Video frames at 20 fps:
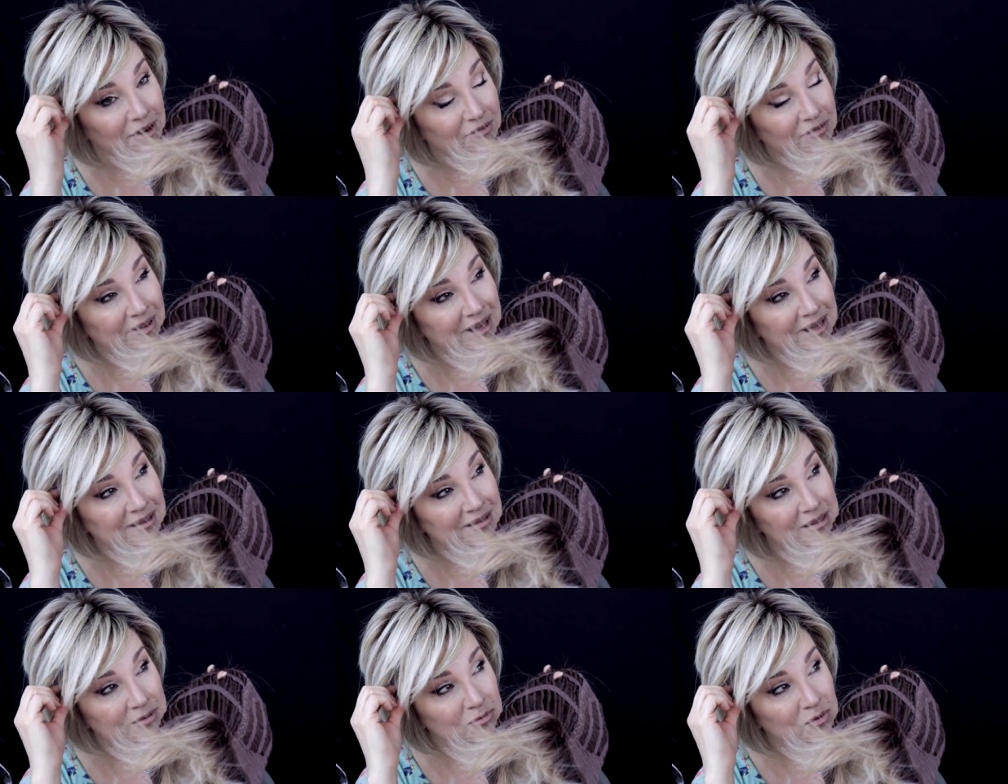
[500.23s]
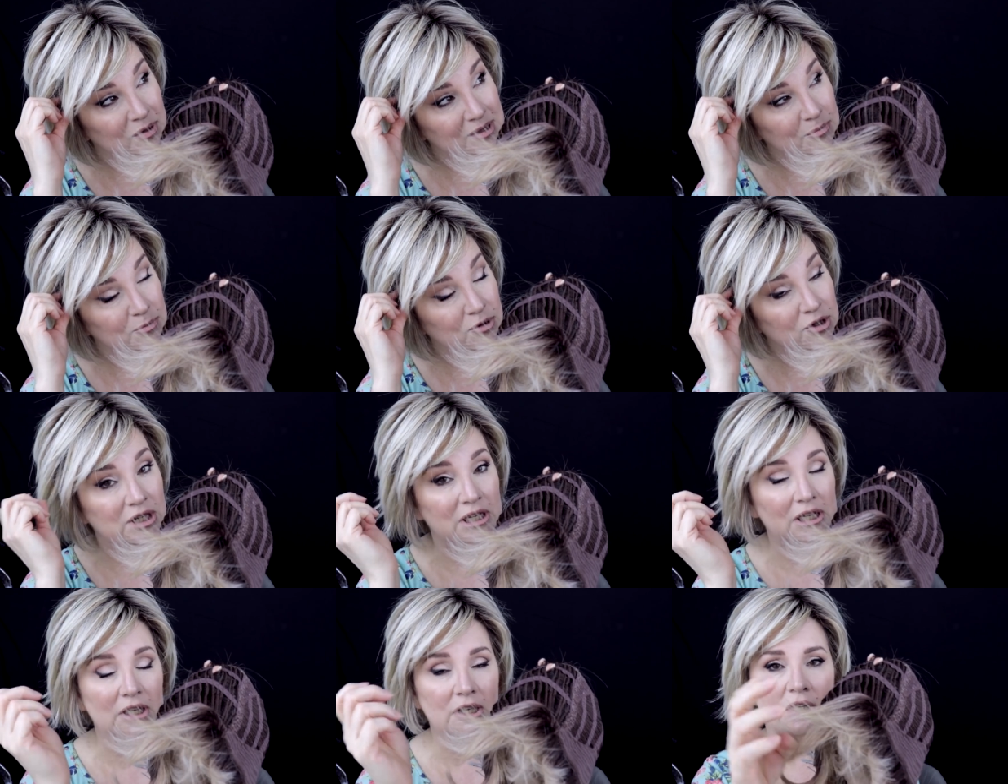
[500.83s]
I feel like this one's
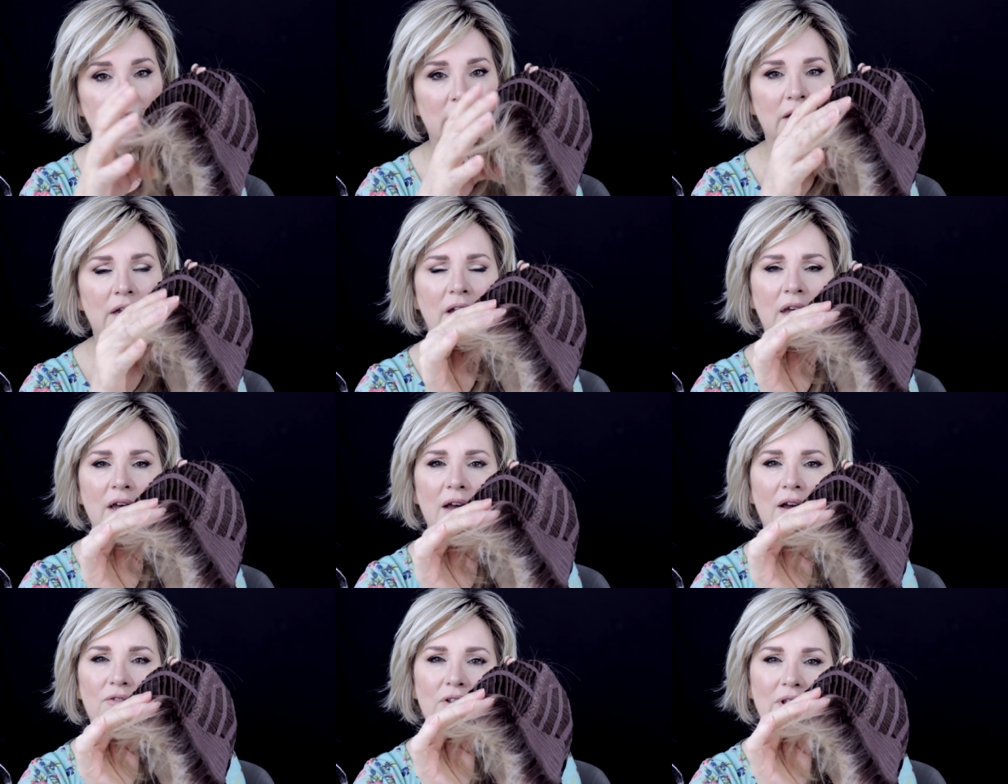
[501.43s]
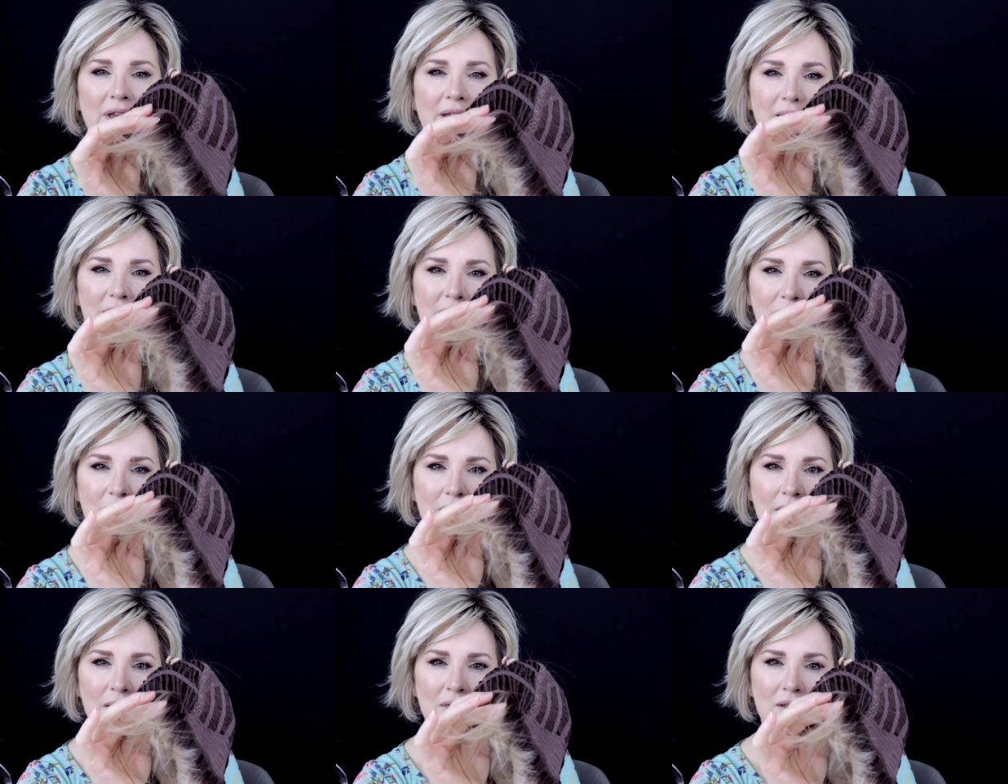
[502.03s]
pretty good. I feel like
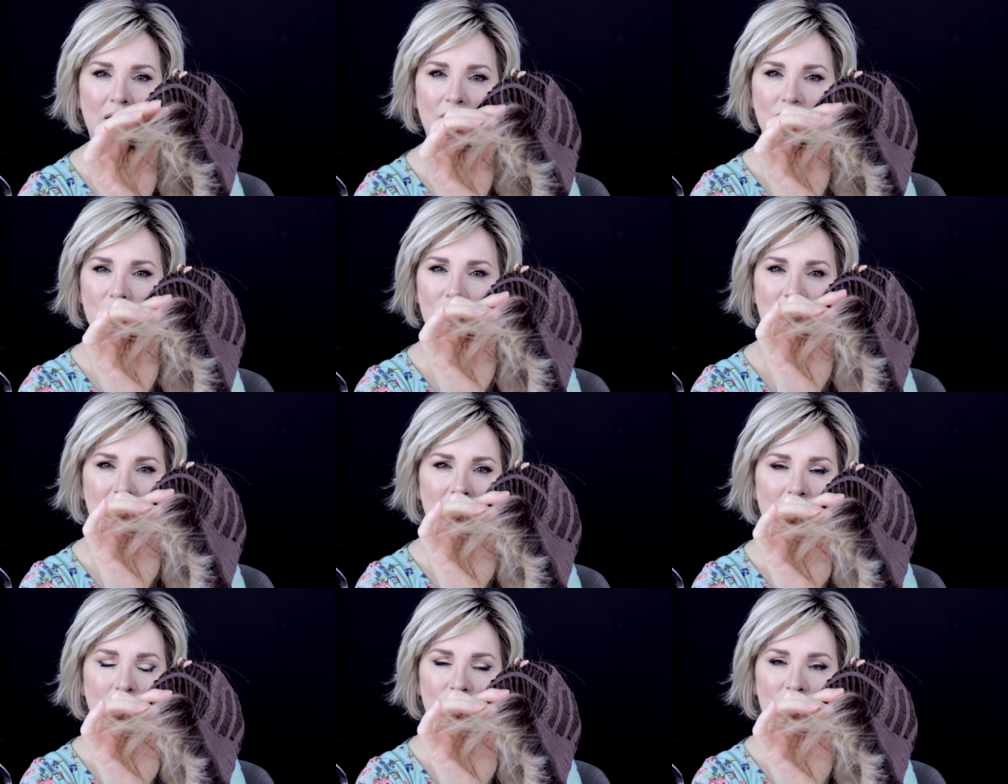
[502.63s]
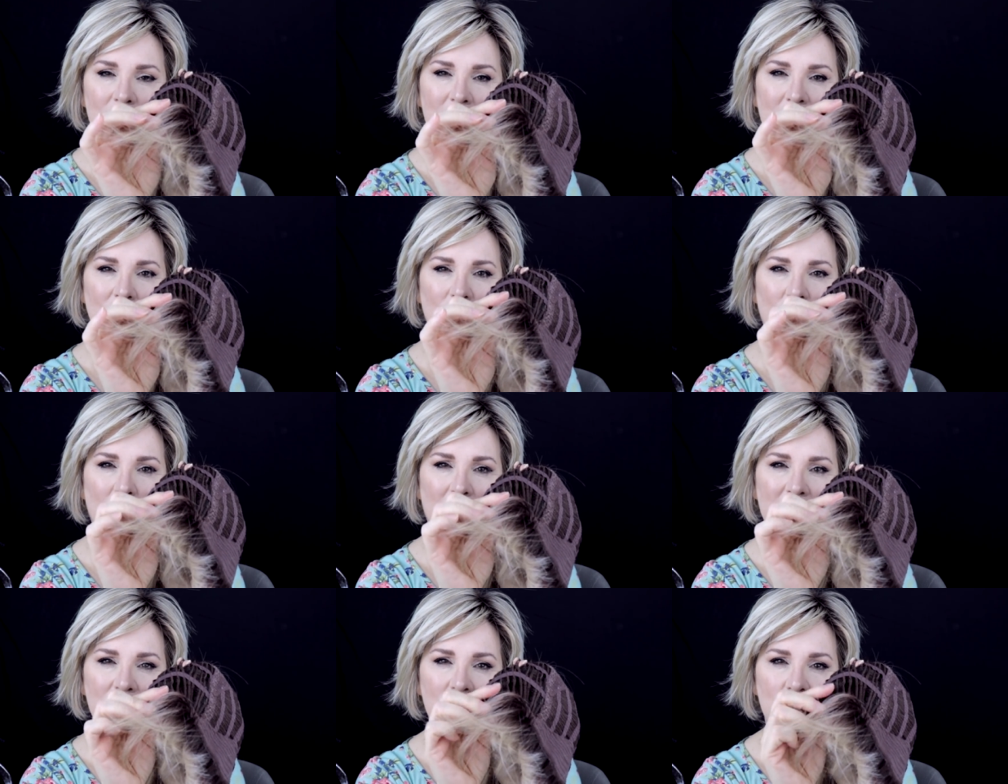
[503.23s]
this is not for some reason
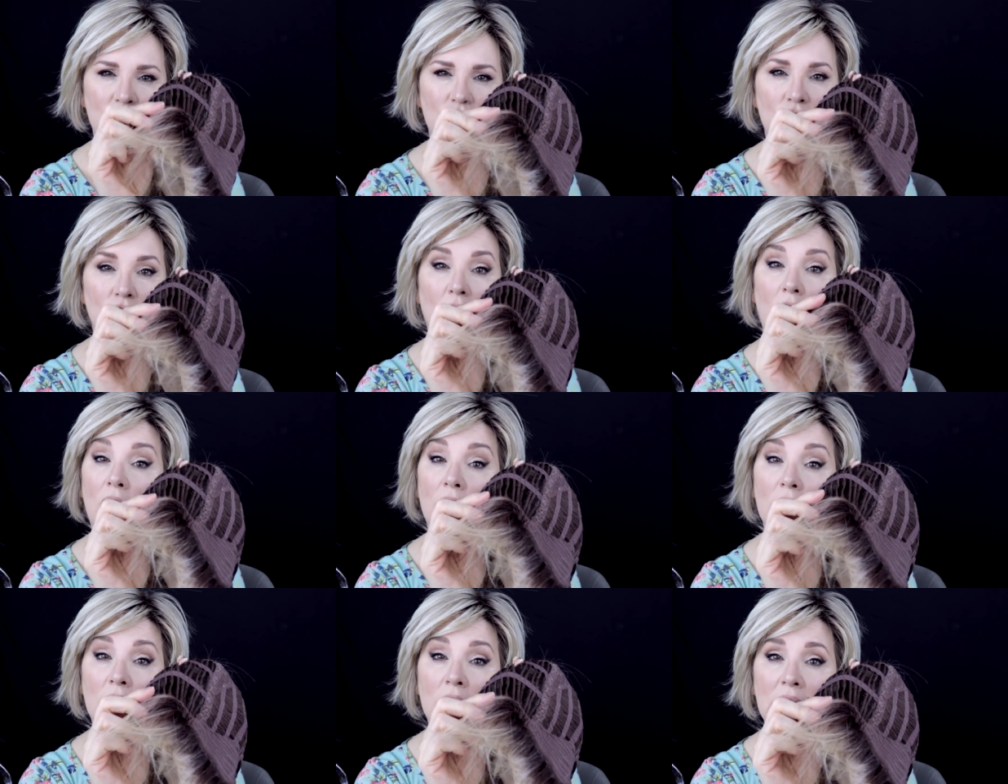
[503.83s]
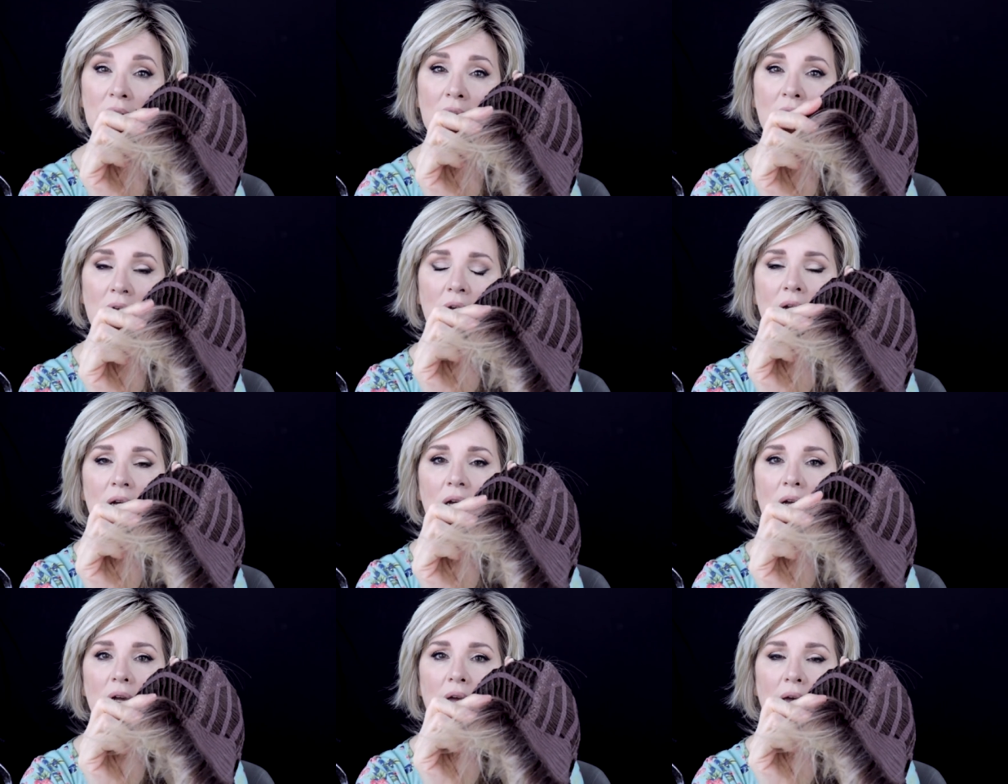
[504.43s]
quite as strong
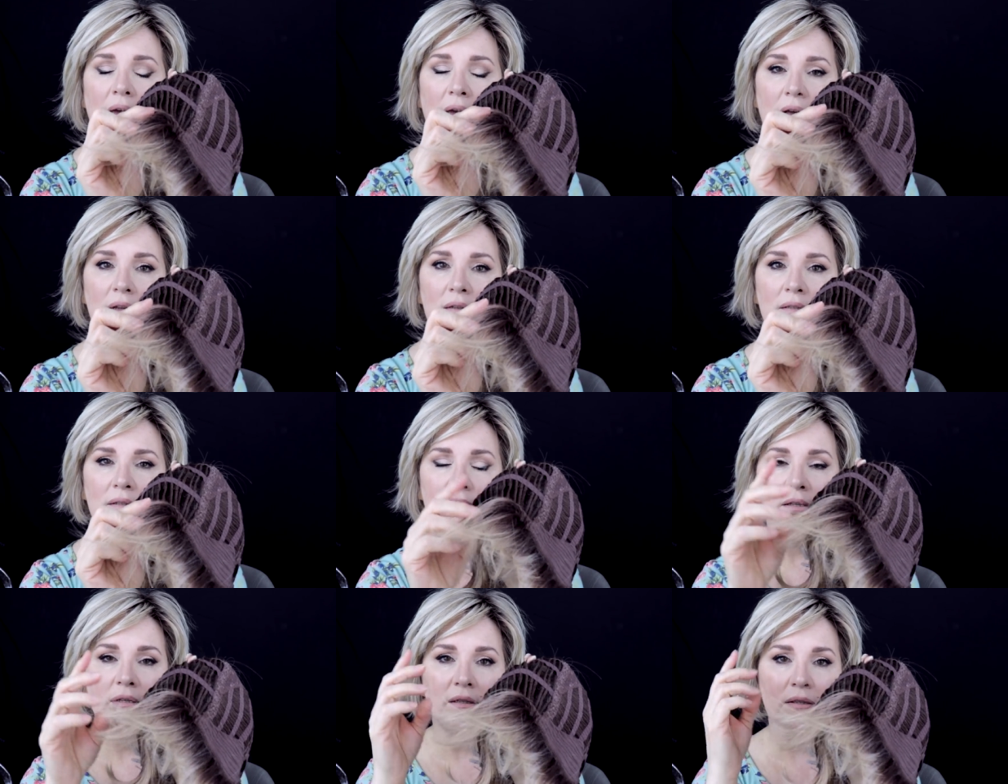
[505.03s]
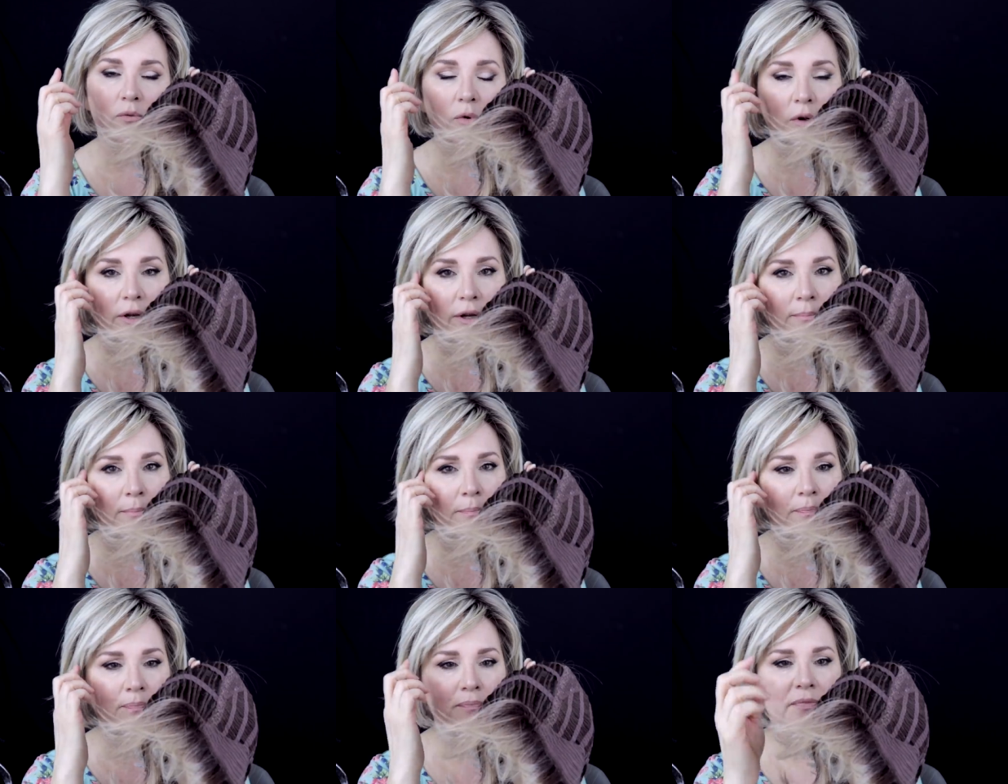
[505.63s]
as this
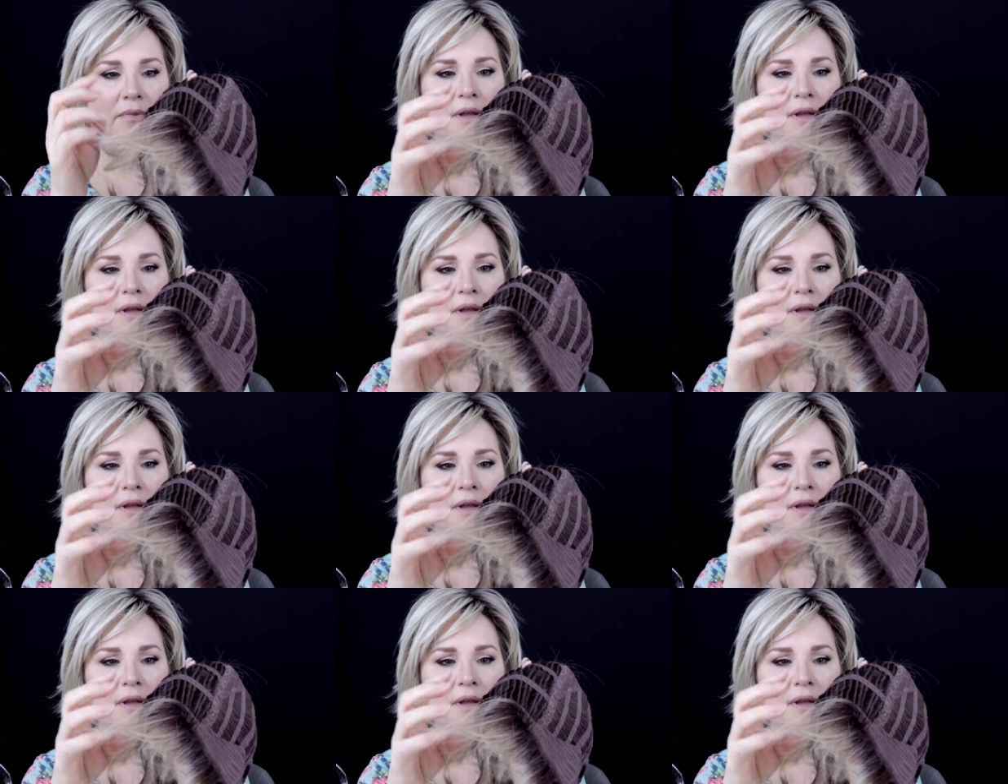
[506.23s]
one,